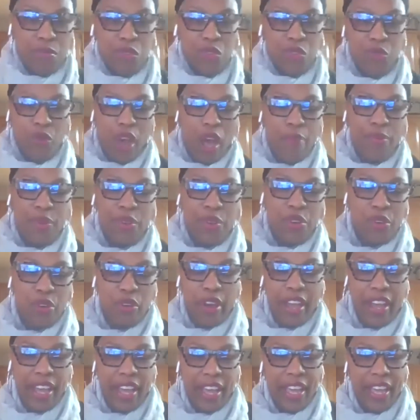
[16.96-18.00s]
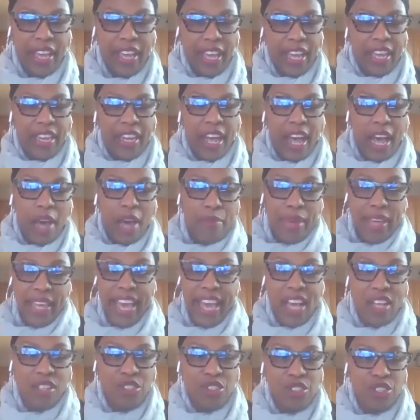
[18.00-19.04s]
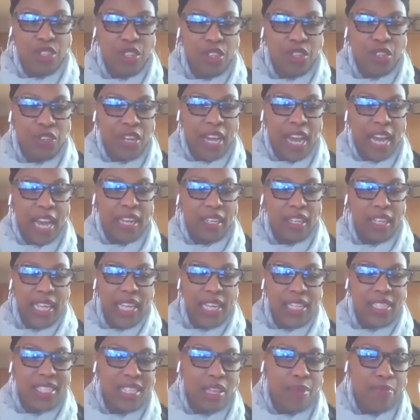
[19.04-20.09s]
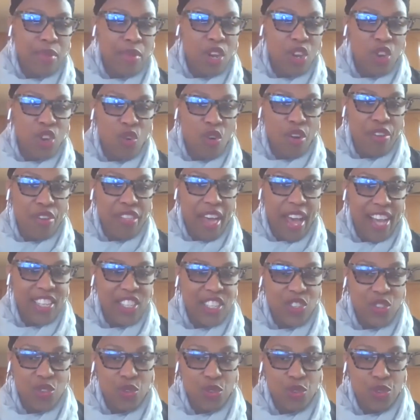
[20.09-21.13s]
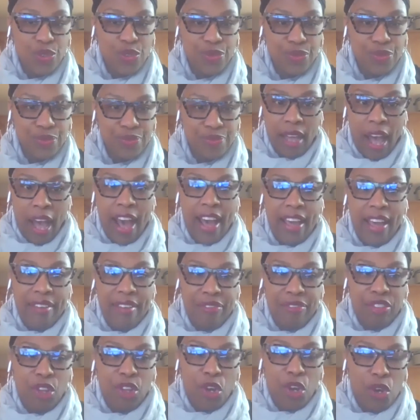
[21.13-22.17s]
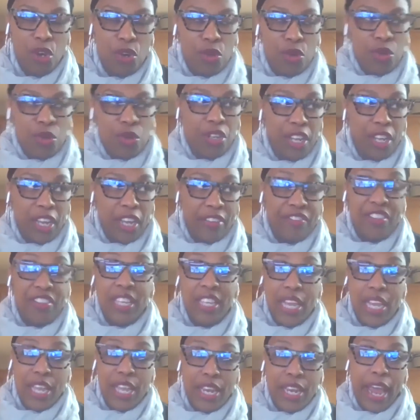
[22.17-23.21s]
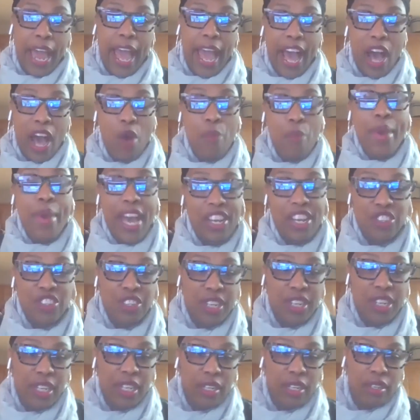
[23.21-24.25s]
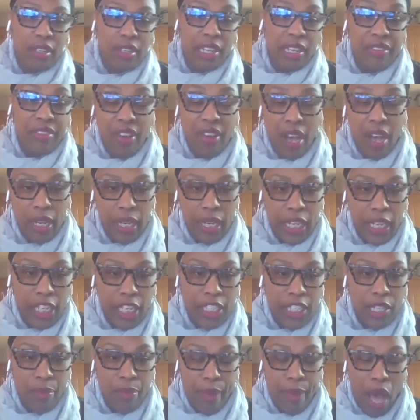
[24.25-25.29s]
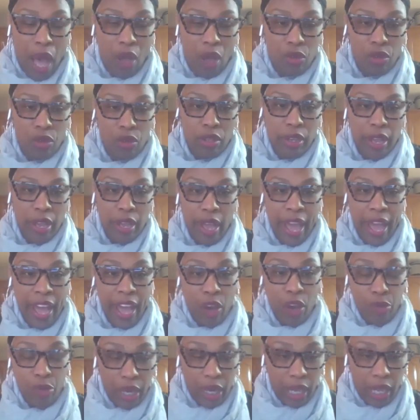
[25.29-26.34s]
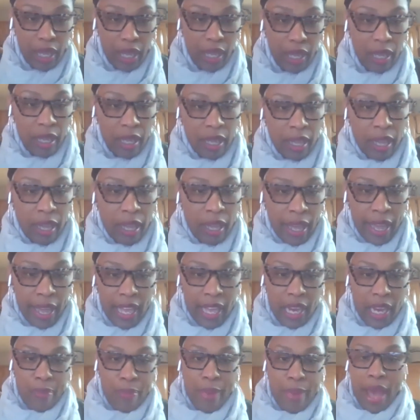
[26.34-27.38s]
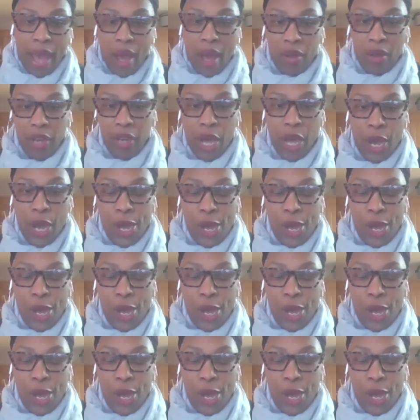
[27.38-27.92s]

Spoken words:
is Robin Gray, and I'm a counselor at Lee Summit North High School. I've learned and seen how passionate Evonne is about equity and about